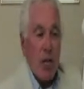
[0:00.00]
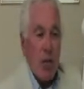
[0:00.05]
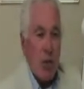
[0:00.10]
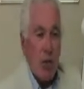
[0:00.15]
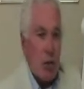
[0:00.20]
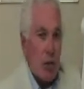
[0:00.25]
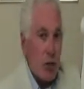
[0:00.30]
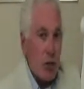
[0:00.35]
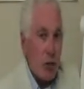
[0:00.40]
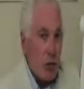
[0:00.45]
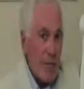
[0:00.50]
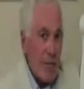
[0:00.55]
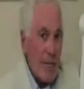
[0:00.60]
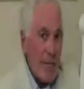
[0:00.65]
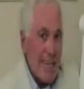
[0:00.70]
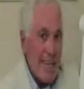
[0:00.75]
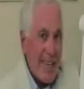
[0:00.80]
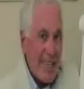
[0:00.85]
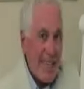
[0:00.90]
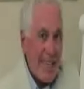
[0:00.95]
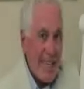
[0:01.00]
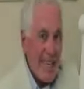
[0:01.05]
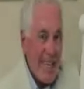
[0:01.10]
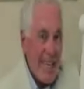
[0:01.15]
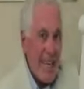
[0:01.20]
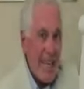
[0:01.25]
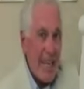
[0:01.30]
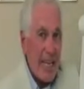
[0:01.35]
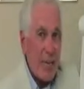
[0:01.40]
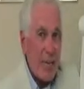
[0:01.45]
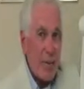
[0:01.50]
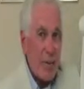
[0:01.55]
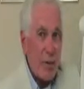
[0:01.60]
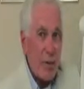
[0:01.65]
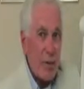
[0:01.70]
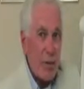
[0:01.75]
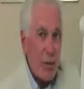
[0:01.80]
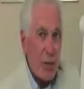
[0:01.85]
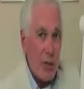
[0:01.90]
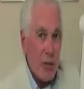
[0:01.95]
You should really contain it
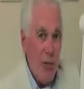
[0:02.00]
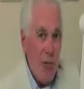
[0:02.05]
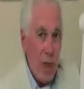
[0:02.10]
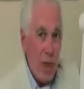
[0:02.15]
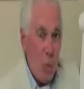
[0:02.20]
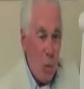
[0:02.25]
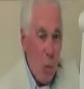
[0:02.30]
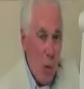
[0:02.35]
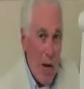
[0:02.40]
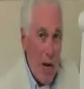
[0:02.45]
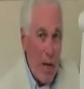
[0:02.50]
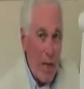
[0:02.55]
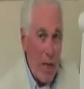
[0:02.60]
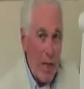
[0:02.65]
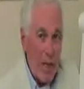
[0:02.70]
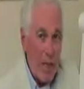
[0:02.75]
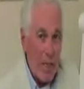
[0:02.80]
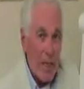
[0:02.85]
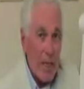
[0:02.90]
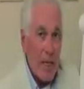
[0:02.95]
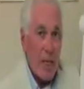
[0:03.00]
during that week